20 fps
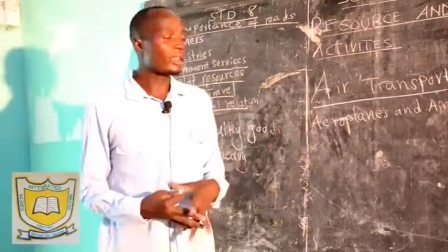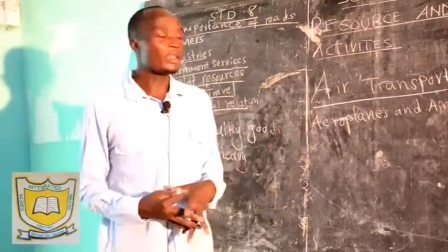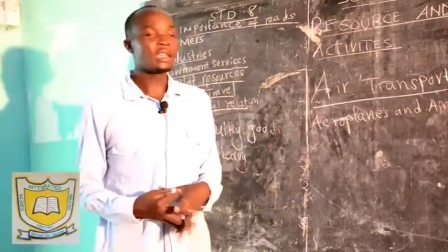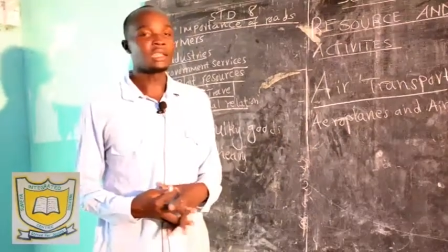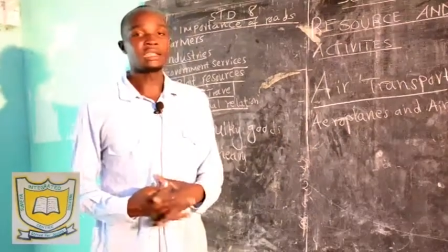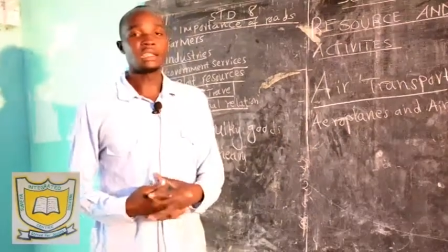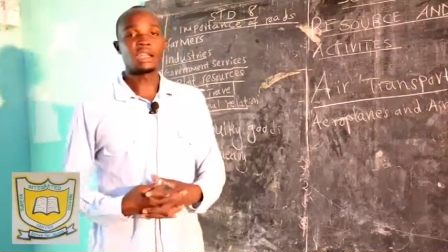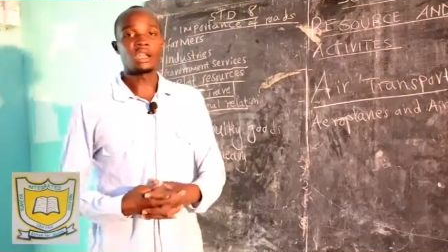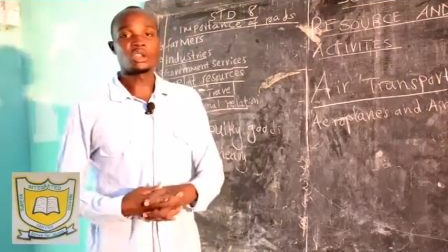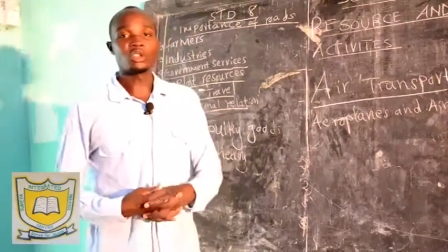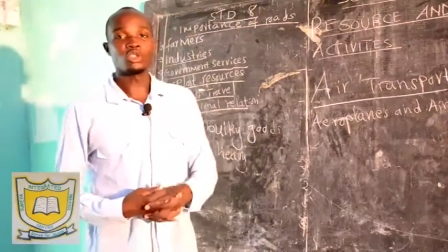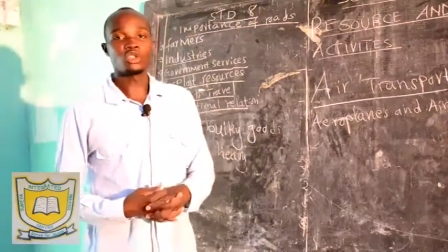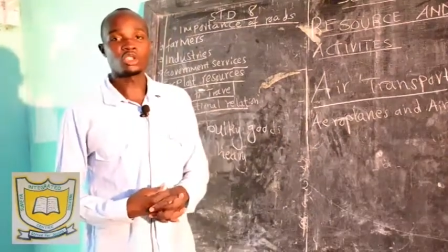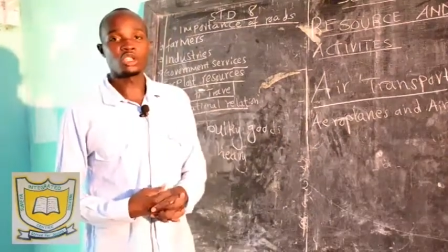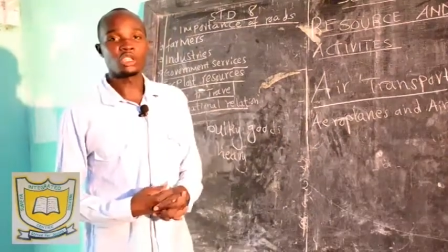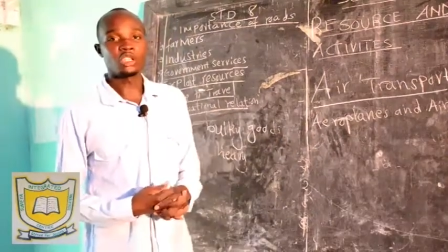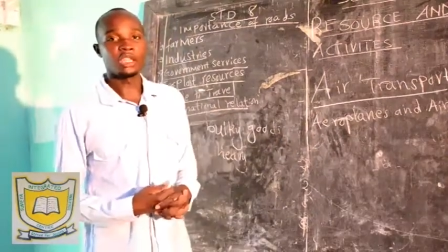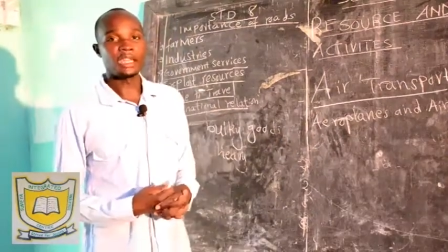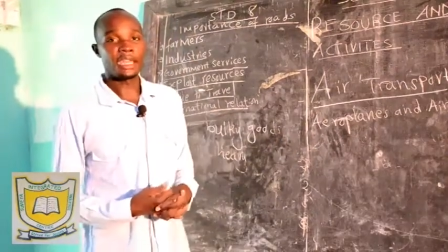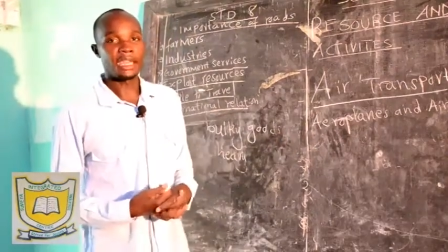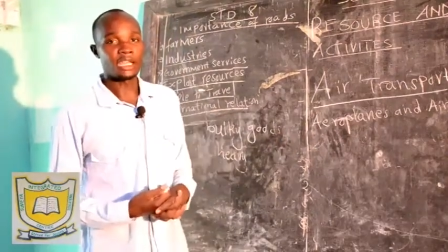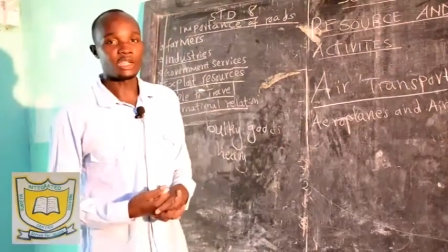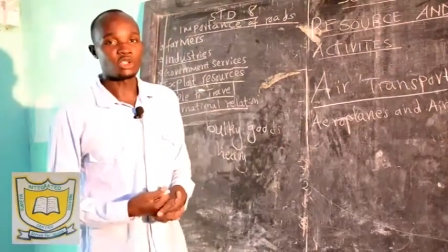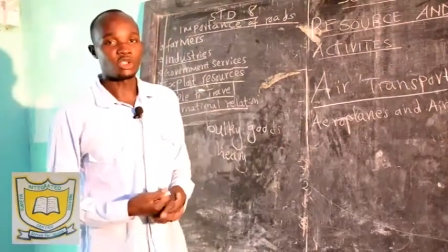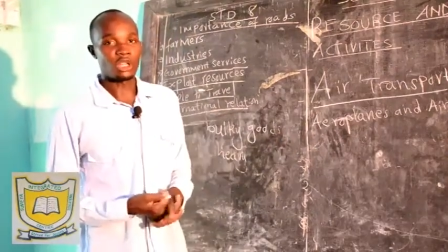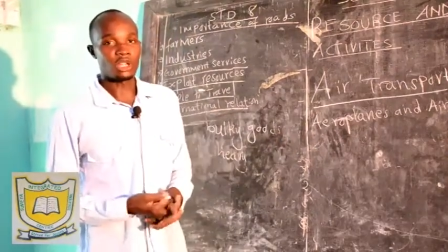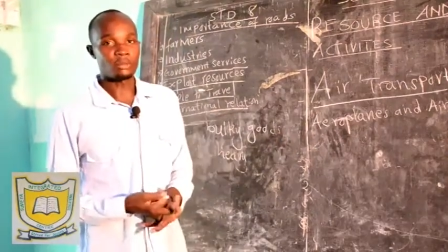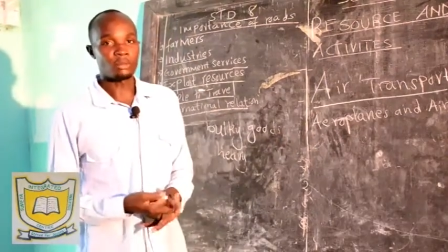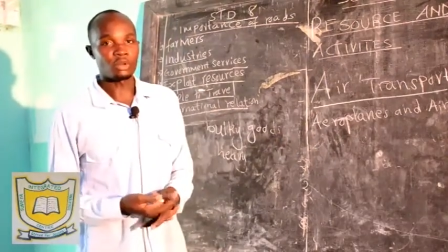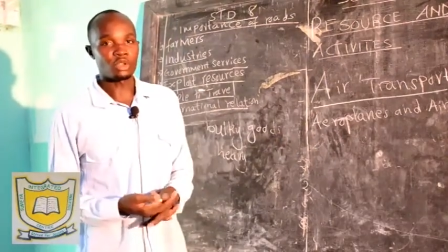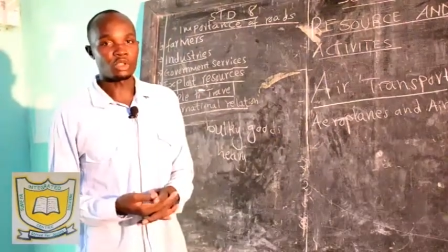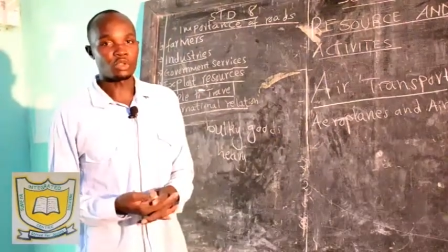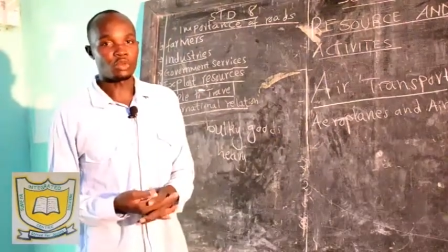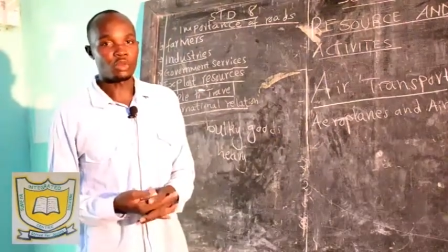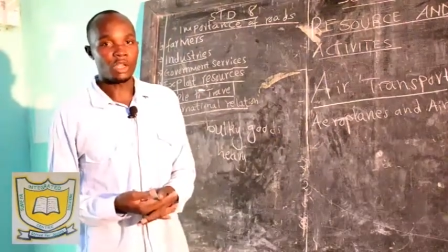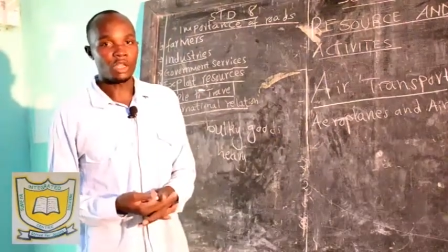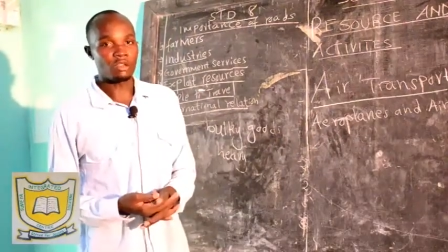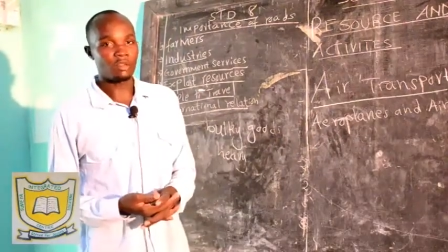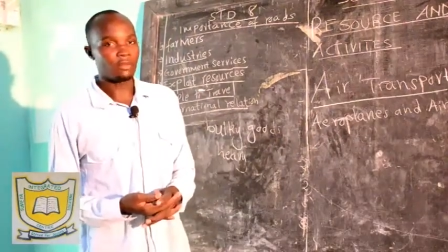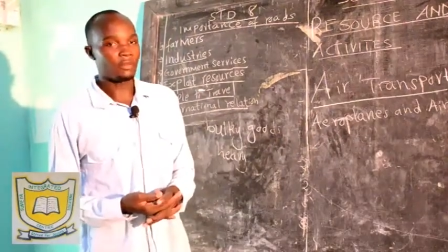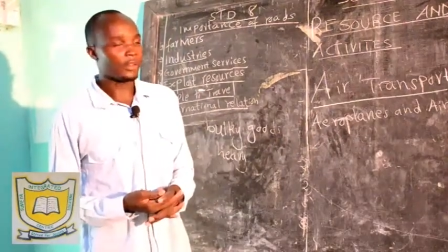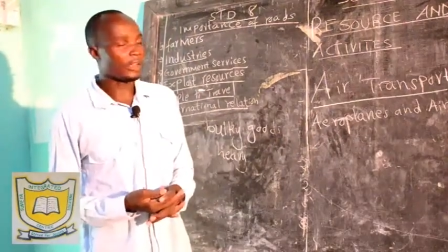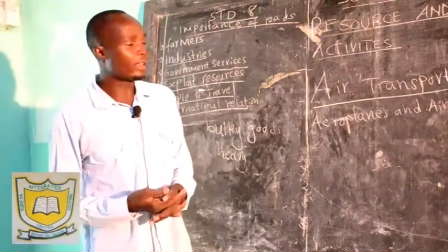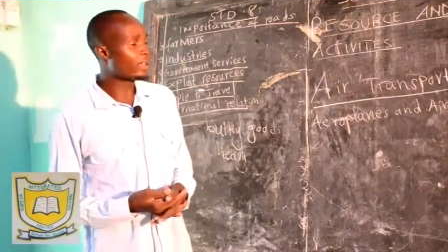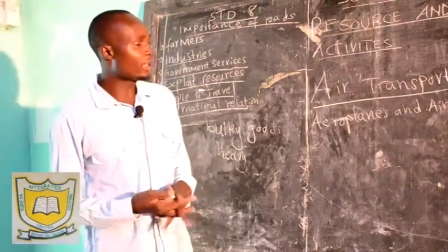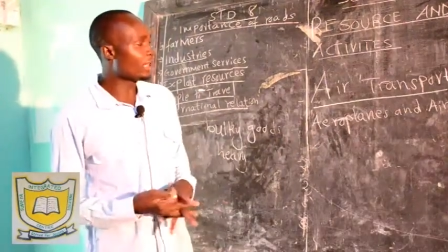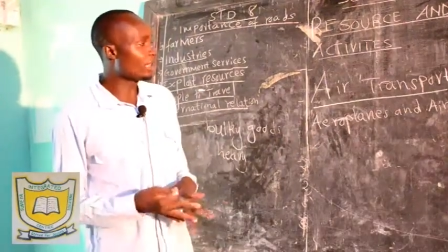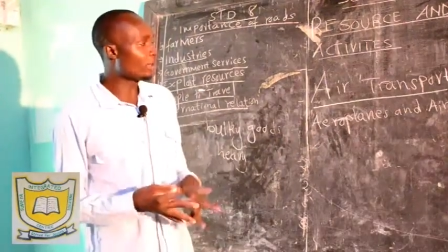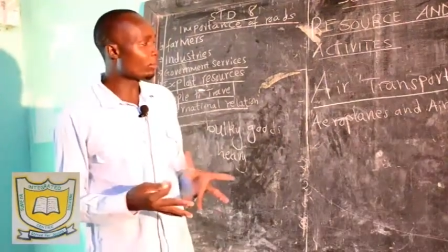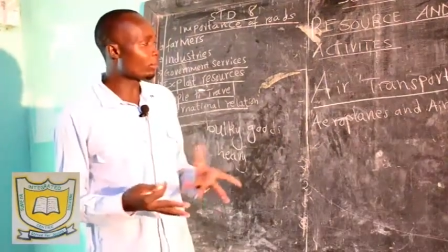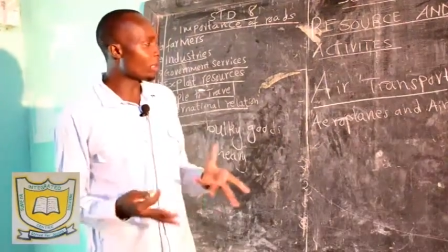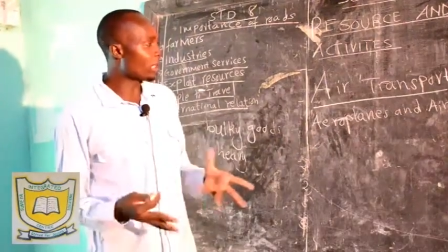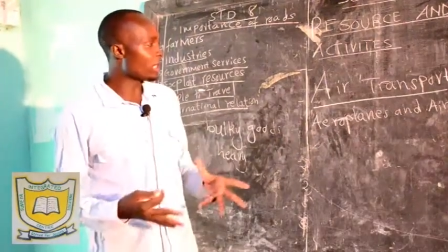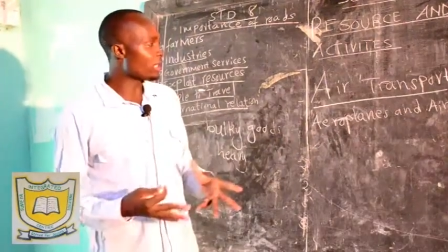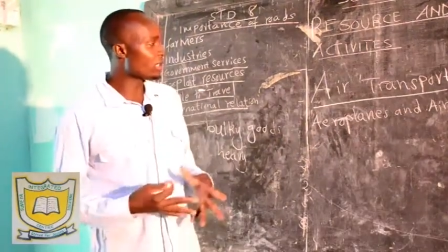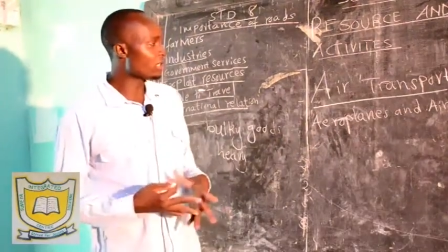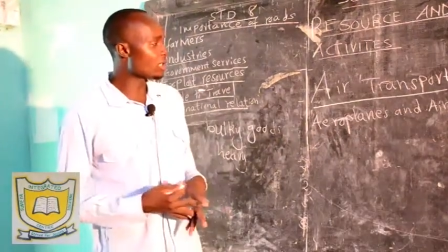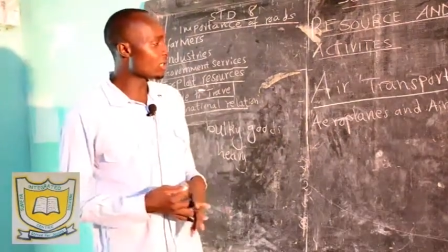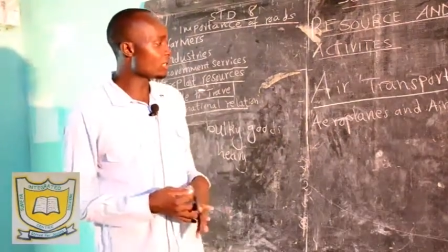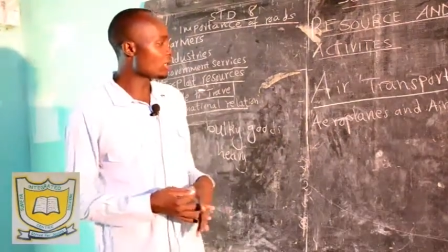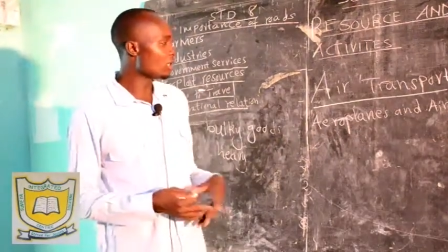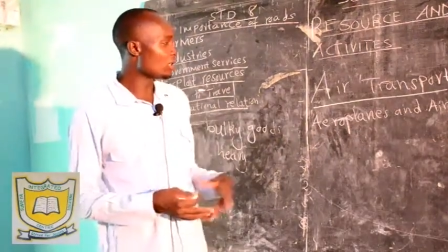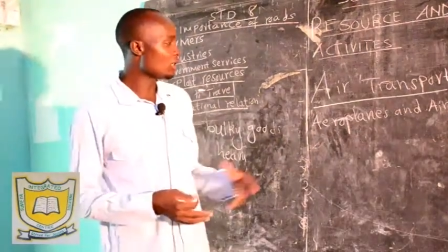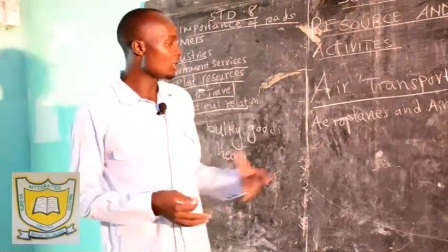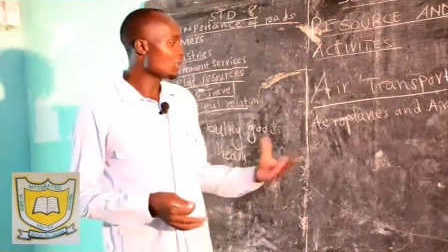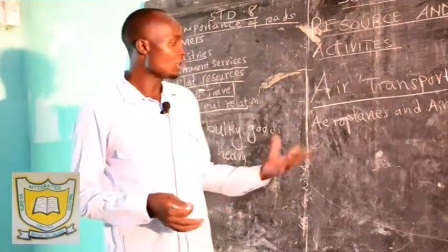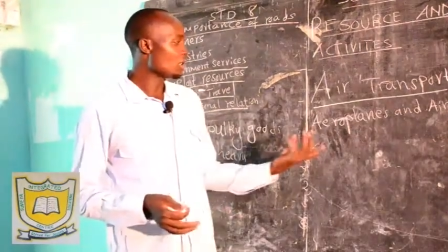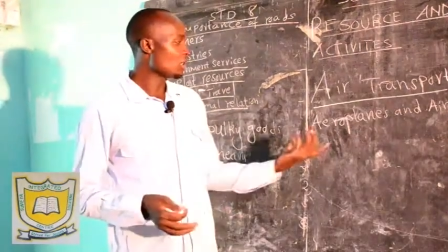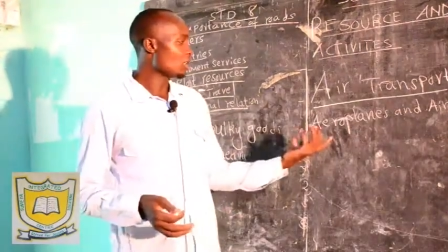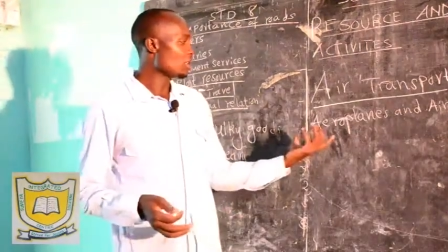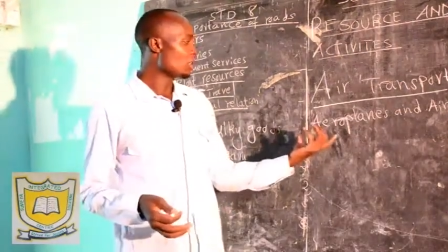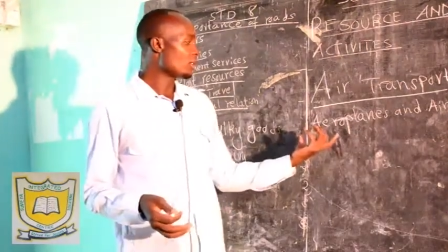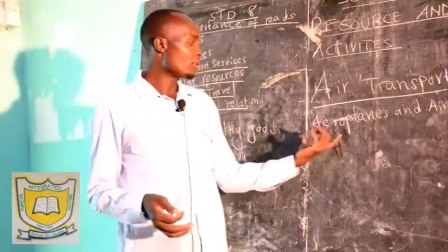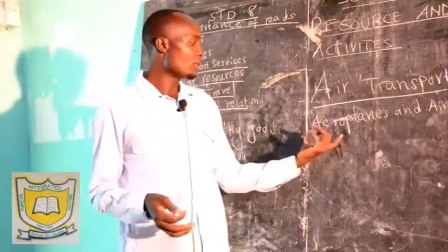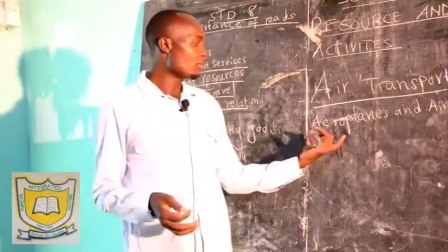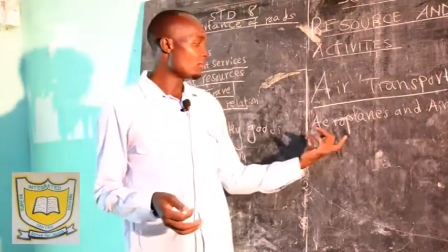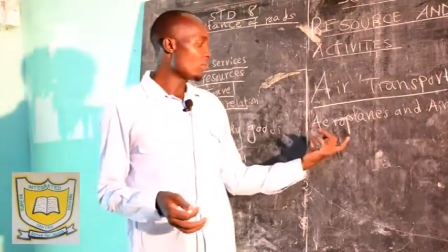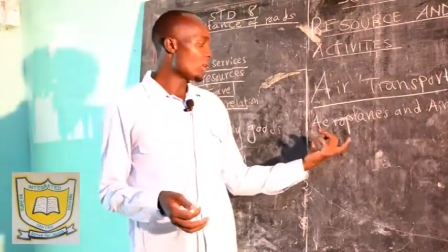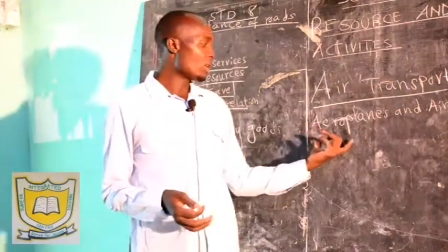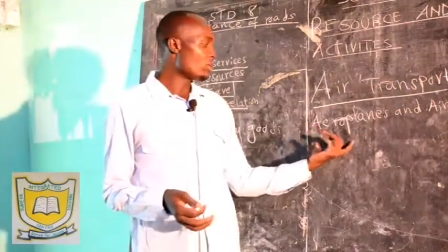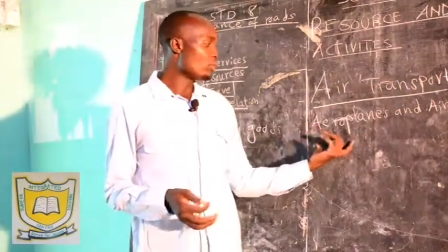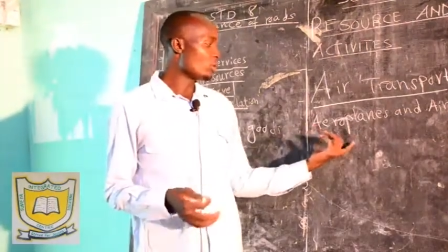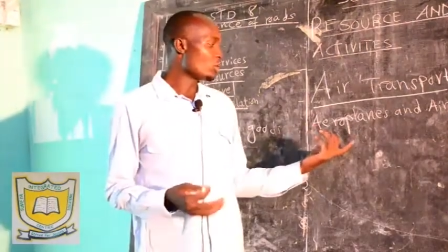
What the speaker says: that are used in air transport, where you find that the planes may be